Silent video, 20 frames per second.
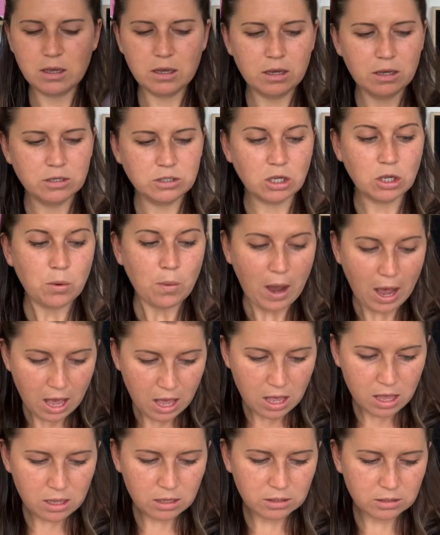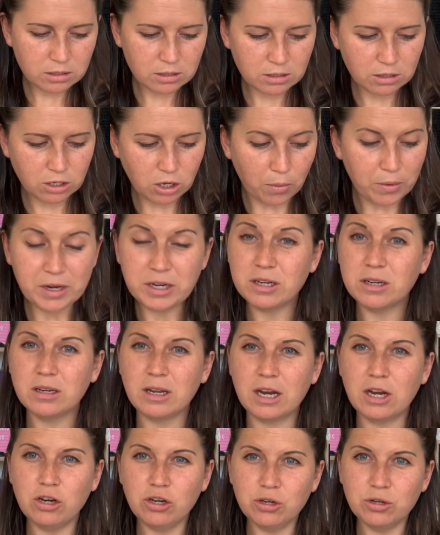So you are going in a
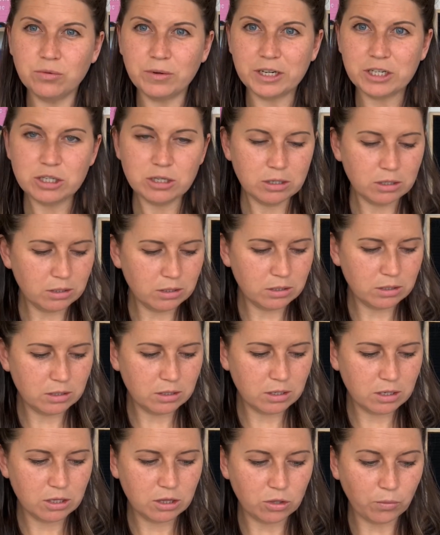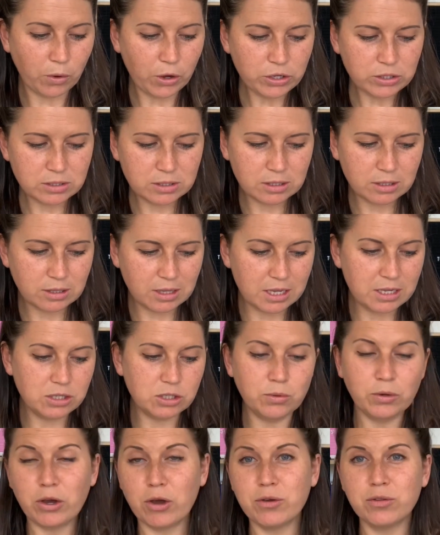new direction. The worst things you're
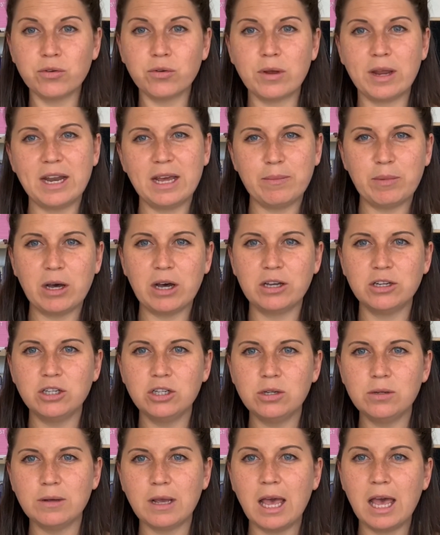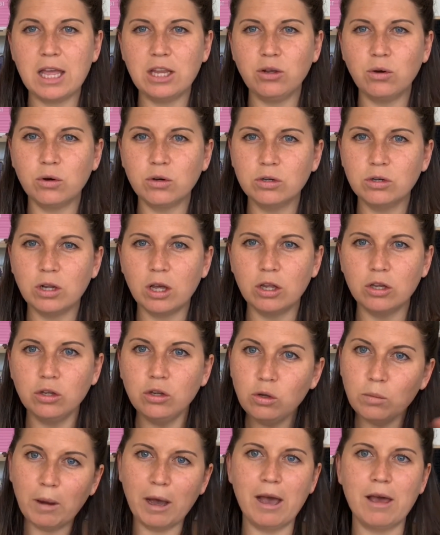going through are now behind you, and you're on a new
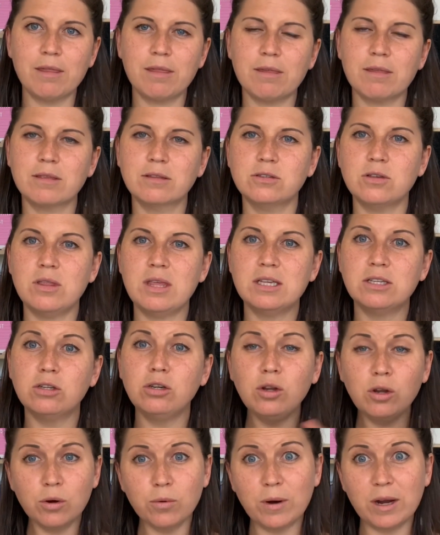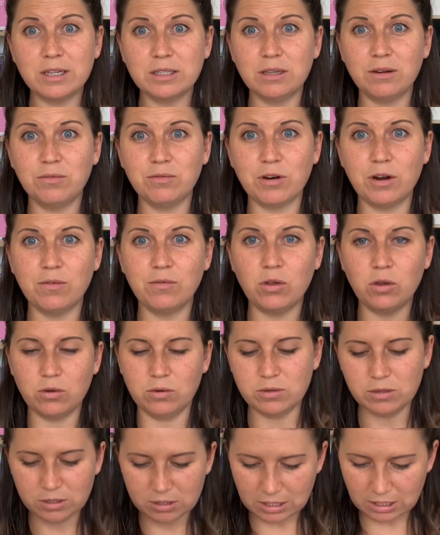path. So there's a new horizon in front of you.
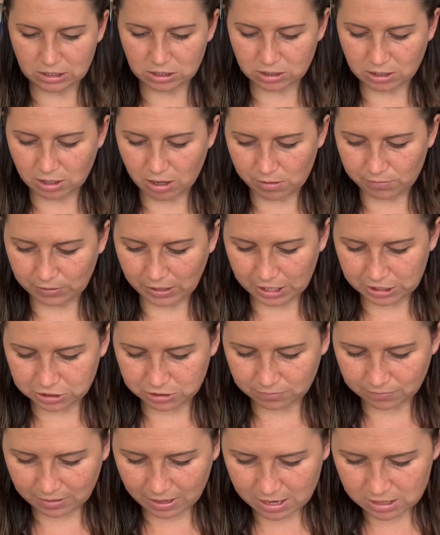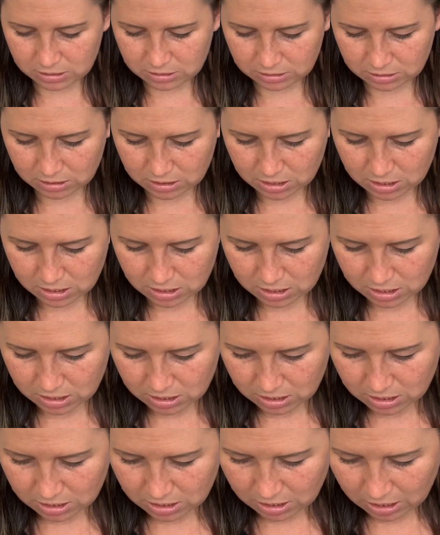So that's just clarification of that.
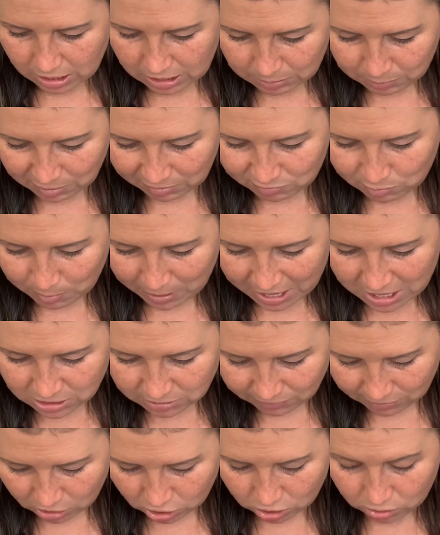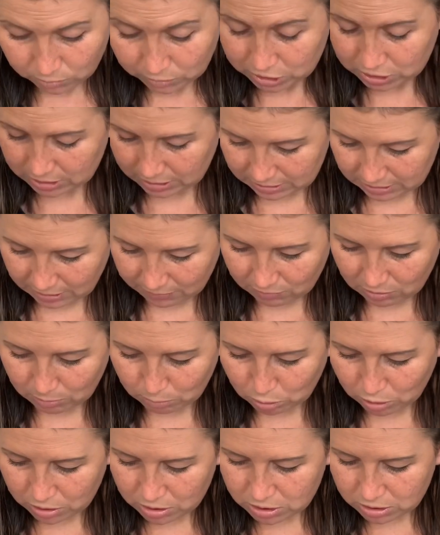And then we have the Page of Ariel, which doesn't have a number
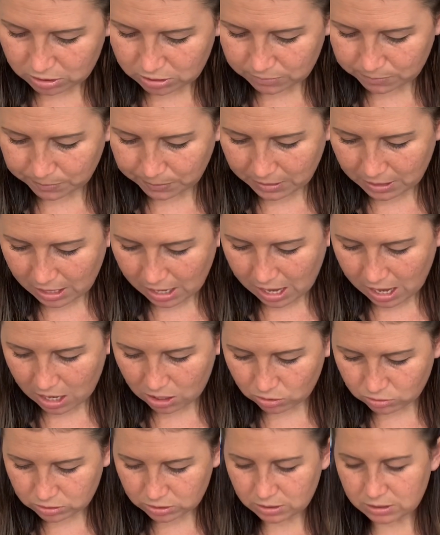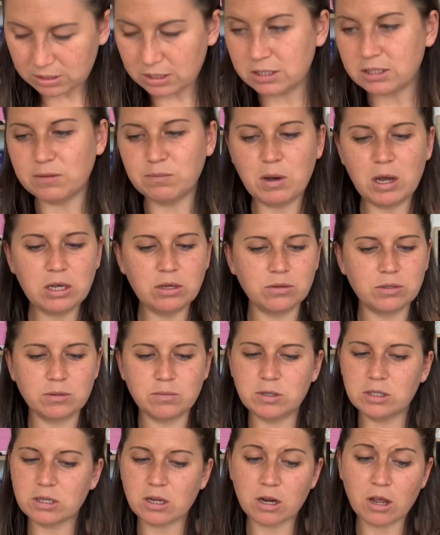on it, and also the 6 of Michael. So we're
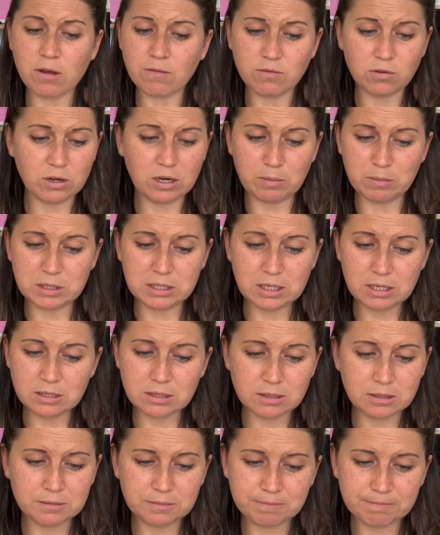just going to go for number 6.